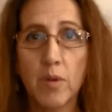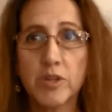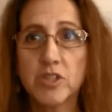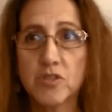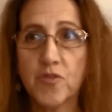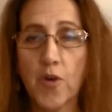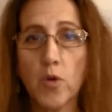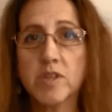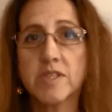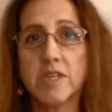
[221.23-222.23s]
which is
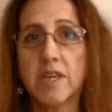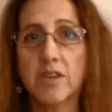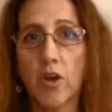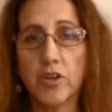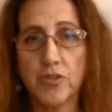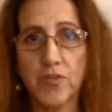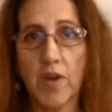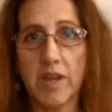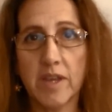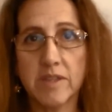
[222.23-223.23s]
focusing in on your
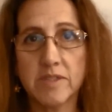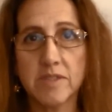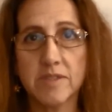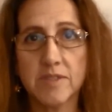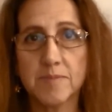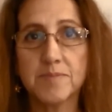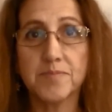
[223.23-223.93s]
finances